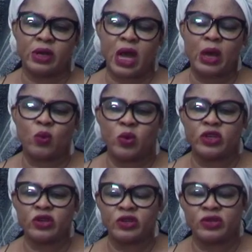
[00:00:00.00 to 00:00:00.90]
I
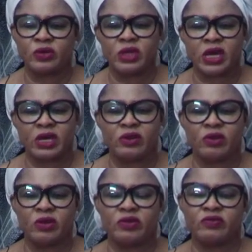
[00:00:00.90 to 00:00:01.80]
want us to thank
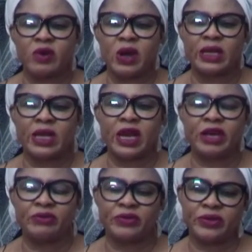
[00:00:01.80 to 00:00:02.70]
God for our
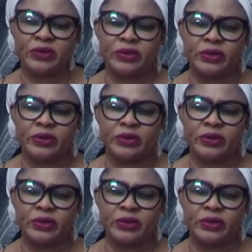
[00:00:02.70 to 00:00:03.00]
lives.